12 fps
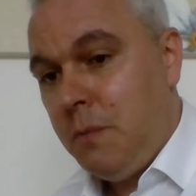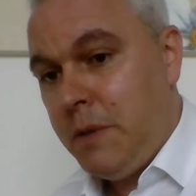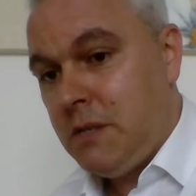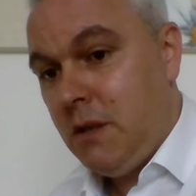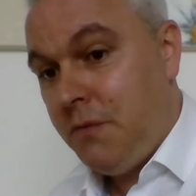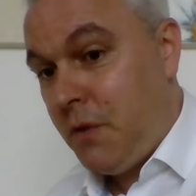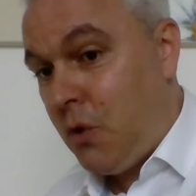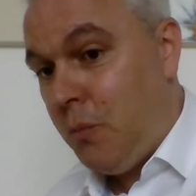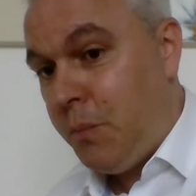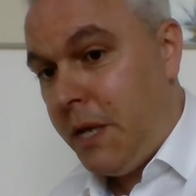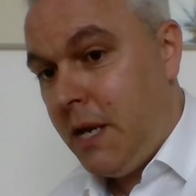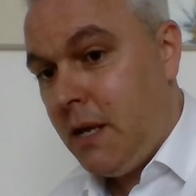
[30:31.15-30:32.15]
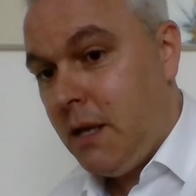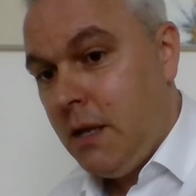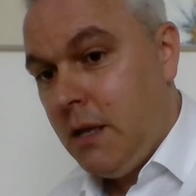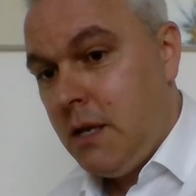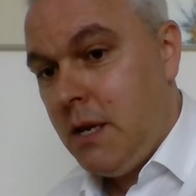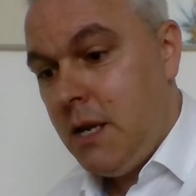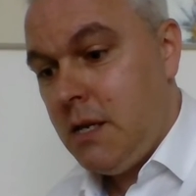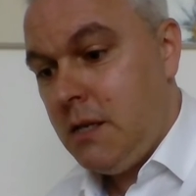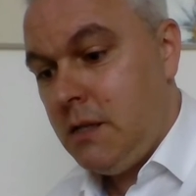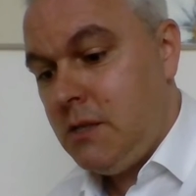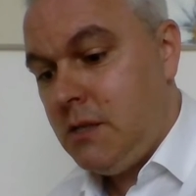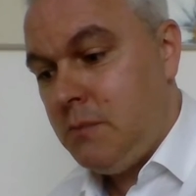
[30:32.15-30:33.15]
the company
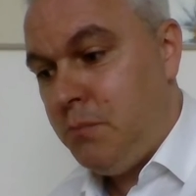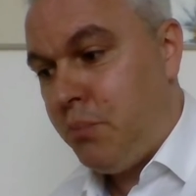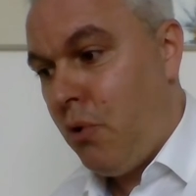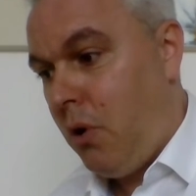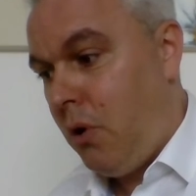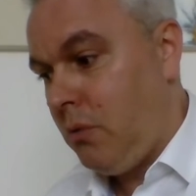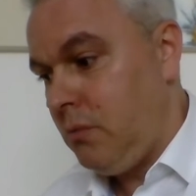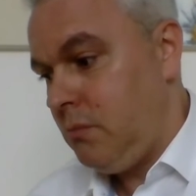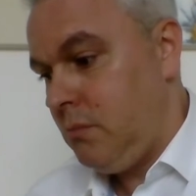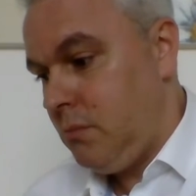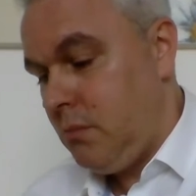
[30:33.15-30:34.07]
is brought